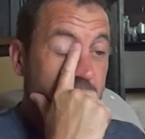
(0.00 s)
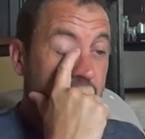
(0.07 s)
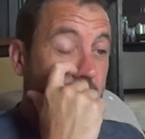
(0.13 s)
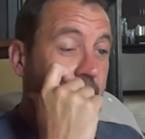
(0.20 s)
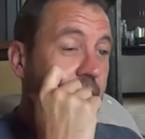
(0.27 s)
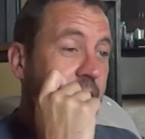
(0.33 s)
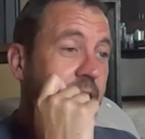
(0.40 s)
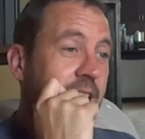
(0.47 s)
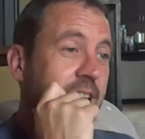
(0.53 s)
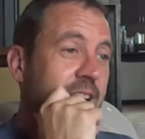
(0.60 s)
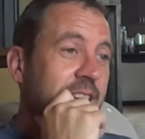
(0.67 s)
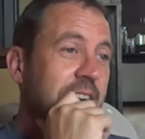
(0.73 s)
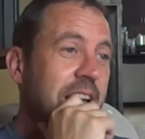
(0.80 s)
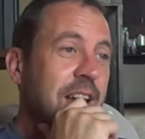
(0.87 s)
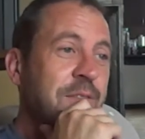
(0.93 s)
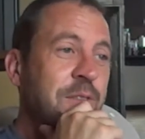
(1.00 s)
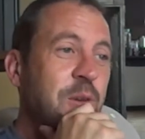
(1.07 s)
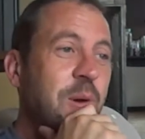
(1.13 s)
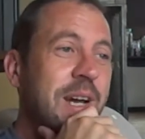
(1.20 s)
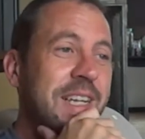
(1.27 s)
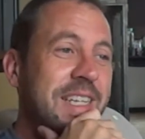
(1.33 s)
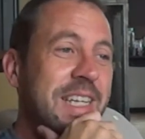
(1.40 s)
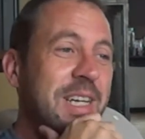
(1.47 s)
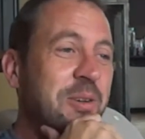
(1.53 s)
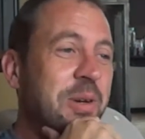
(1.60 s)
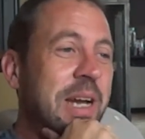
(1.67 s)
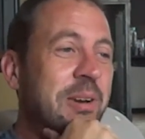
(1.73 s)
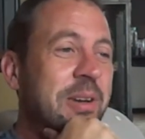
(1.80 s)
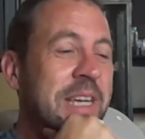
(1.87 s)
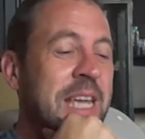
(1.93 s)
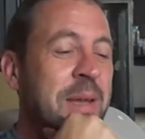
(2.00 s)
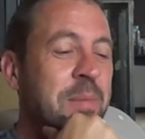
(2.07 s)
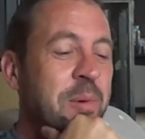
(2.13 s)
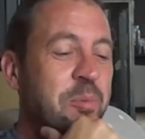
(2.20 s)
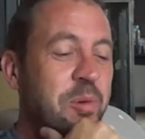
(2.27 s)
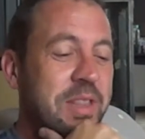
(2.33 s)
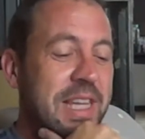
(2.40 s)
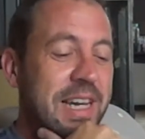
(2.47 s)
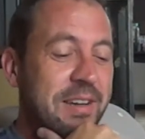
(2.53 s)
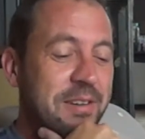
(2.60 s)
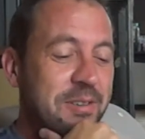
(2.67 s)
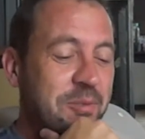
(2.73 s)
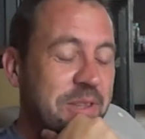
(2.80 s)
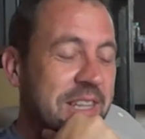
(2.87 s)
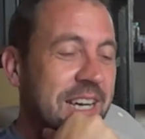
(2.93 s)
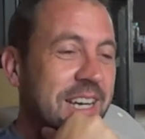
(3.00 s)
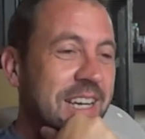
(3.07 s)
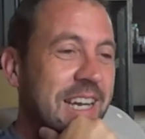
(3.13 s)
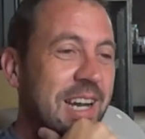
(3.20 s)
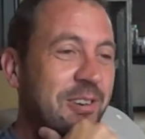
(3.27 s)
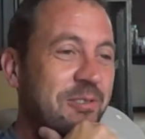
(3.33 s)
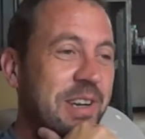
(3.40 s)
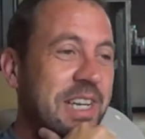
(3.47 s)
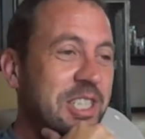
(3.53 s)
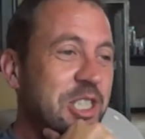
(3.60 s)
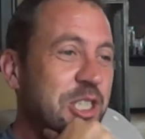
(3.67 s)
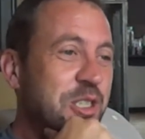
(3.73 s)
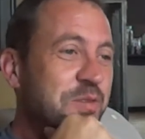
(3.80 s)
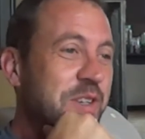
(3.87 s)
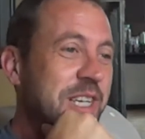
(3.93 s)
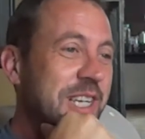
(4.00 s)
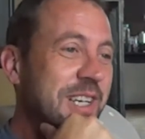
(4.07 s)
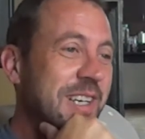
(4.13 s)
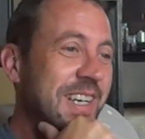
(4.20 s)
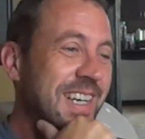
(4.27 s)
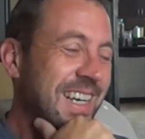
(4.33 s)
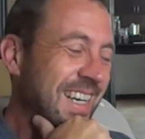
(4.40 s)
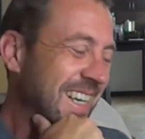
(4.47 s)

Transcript: I, I don't know. I have no idea how he came up with that with that outrageous figure.